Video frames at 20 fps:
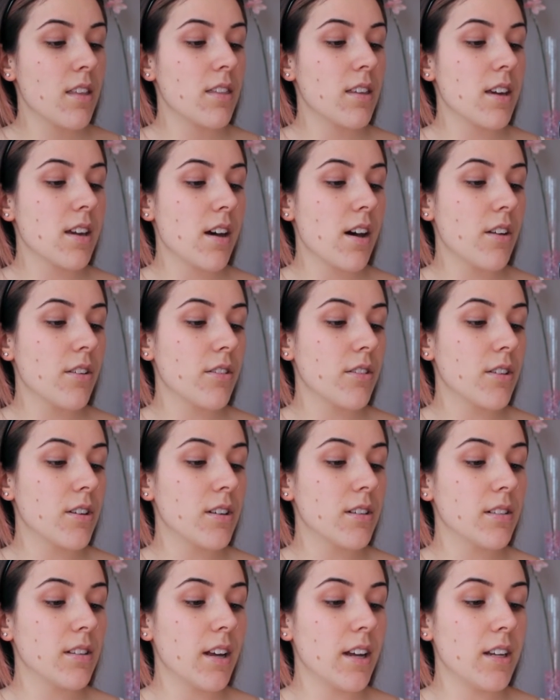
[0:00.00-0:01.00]
the
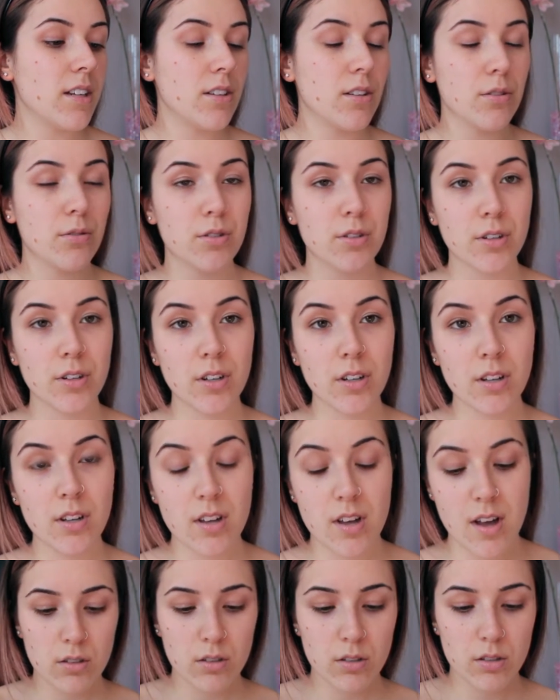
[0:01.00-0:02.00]
color light neutral.
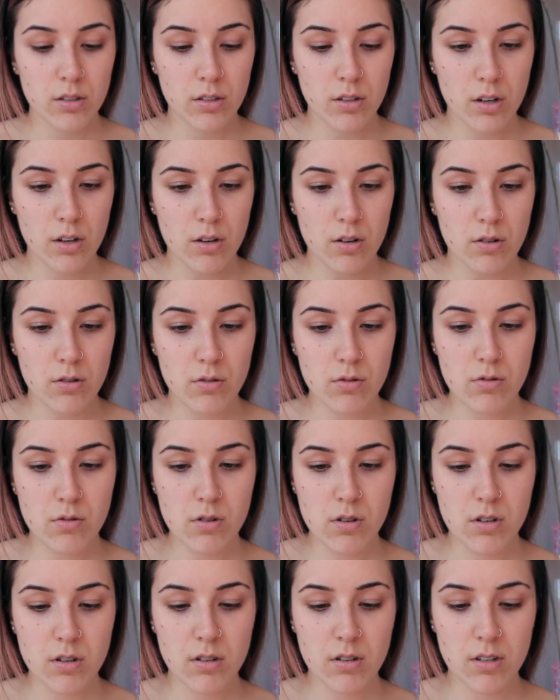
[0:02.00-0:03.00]
So